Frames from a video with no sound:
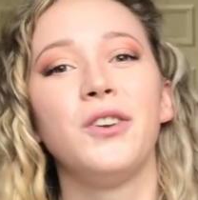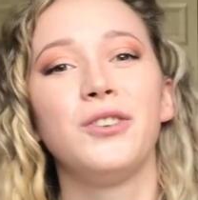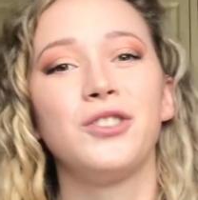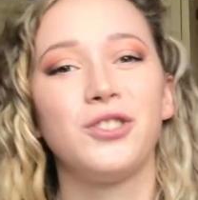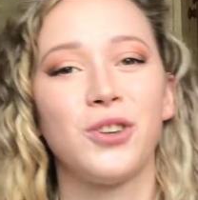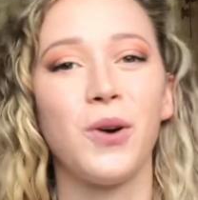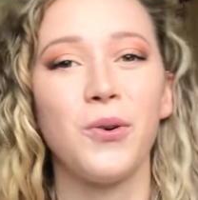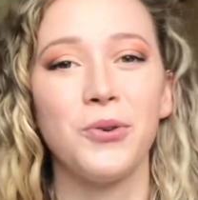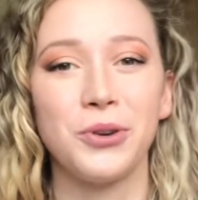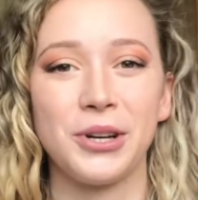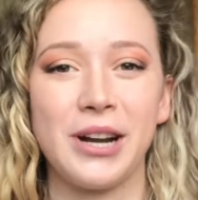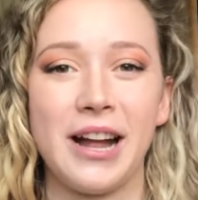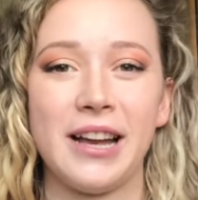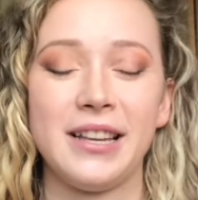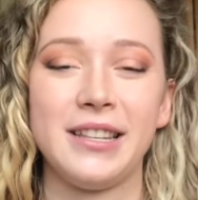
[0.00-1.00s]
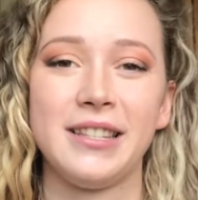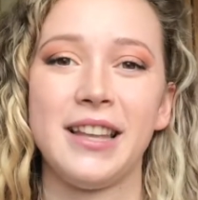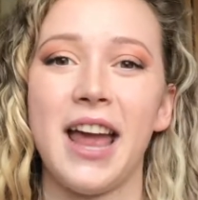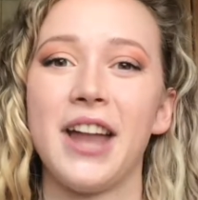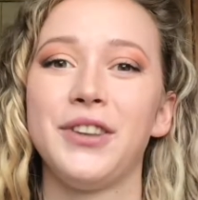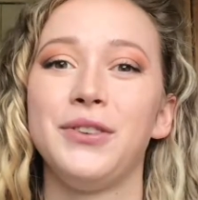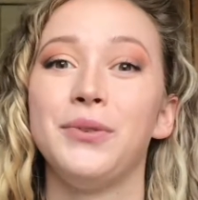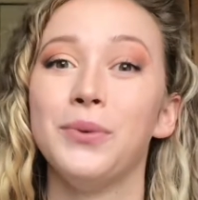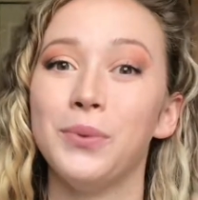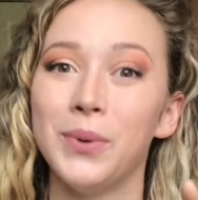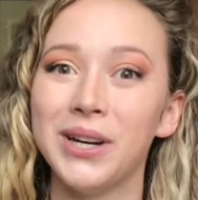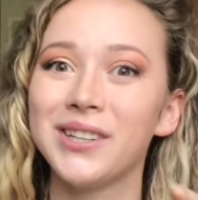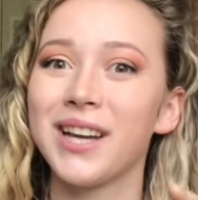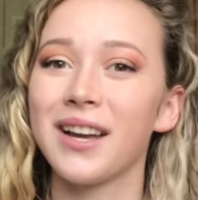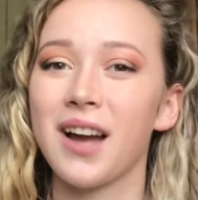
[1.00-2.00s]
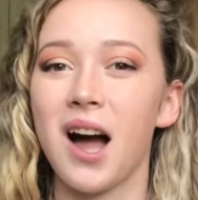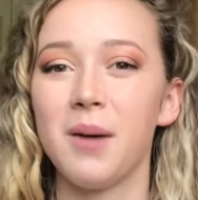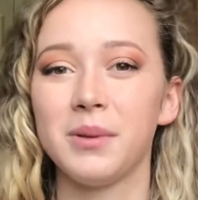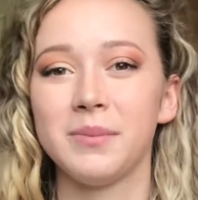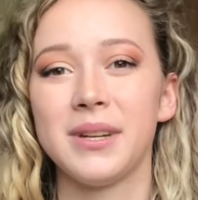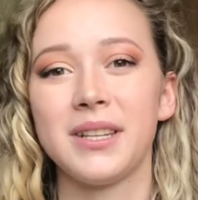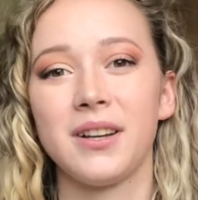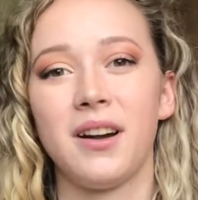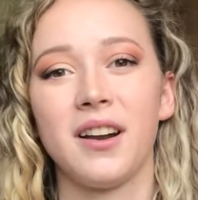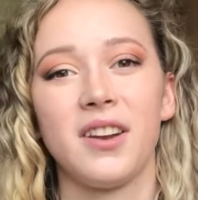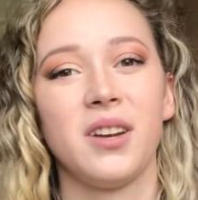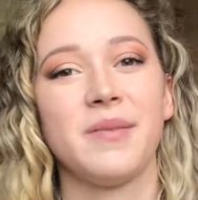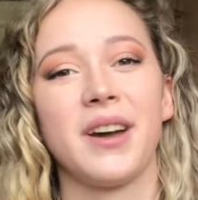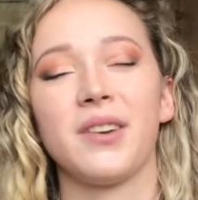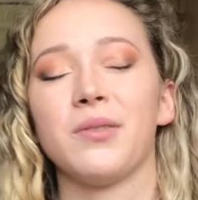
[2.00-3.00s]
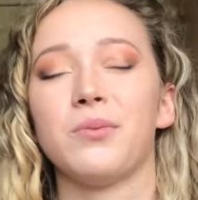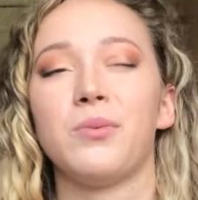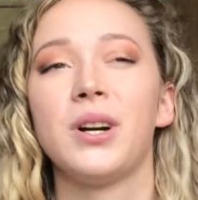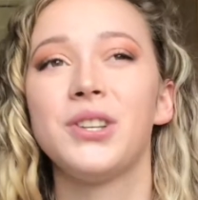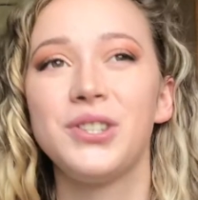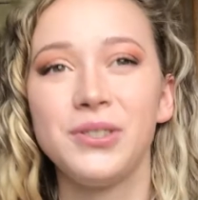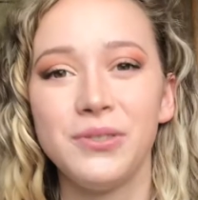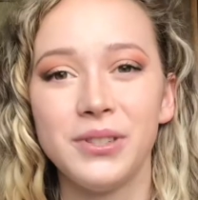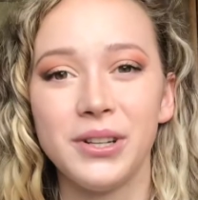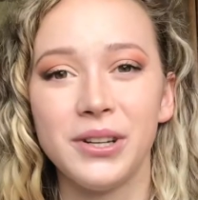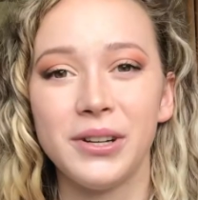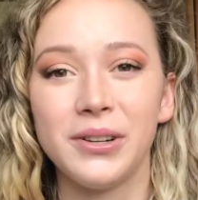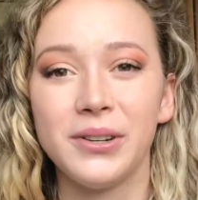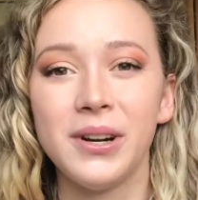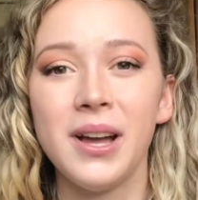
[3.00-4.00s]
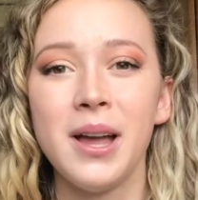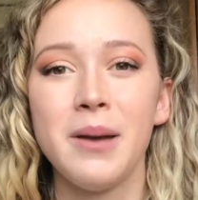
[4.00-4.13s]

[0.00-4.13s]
so organized, and you will get compliments on it no matter what you do.